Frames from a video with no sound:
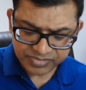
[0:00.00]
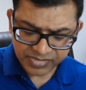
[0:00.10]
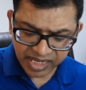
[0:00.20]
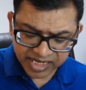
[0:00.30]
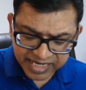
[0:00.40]

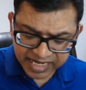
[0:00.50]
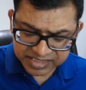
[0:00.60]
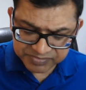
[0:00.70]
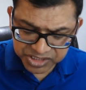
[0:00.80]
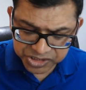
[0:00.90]
And they asked him,
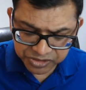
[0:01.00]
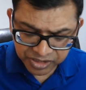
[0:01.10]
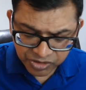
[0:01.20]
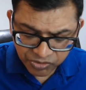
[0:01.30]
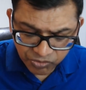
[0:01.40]
teacher,
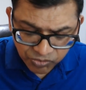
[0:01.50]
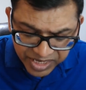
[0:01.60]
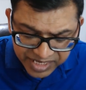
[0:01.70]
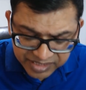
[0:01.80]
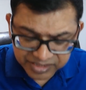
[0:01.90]

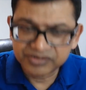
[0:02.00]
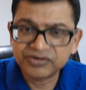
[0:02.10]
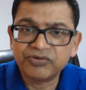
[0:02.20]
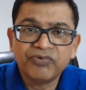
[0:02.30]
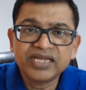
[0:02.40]
when
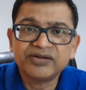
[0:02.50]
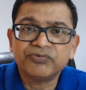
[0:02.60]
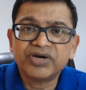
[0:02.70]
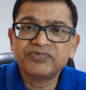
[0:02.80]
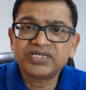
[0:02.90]

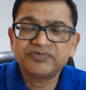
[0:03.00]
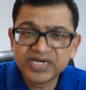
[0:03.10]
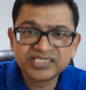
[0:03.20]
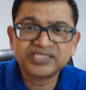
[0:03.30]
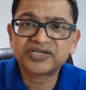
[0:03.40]

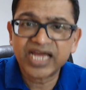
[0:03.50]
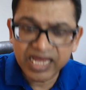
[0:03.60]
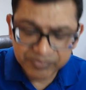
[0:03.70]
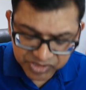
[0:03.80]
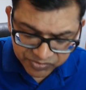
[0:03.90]
is this going to
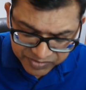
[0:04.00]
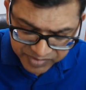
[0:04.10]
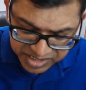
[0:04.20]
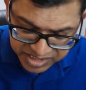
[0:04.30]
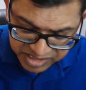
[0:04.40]
happen? When will
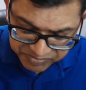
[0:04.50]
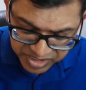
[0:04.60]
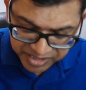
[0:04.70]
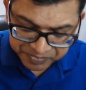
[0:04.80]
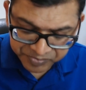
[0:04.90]
these things
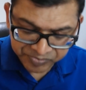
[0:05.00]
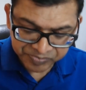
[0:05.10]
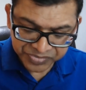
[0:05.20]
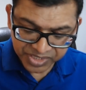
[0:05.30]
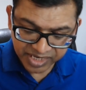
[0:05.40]
be?
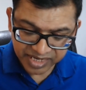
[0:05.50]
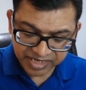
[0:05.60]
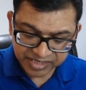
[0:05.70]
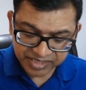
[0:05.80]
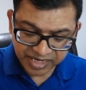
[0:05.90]

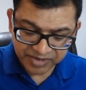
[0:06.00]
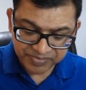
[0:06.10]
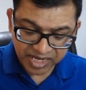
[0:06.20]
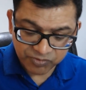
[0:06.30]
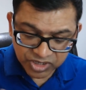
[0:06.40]
And
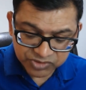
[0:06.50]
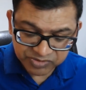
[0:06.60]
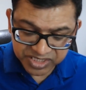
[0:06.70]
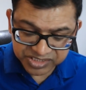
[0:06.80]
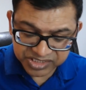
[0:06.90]
what will be
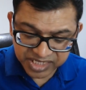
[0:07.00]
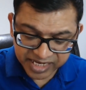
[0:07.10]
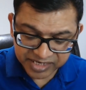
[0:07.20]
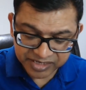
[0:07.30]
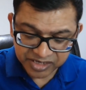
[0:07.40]
the
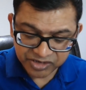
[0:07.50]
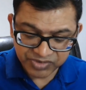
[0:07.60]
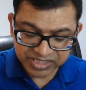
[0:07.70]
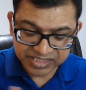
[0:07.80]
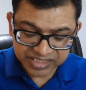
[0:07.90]
sign
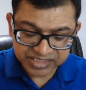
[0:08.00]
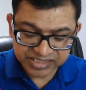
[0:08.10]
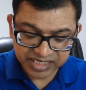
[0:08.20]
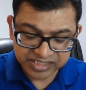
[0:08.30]
when these things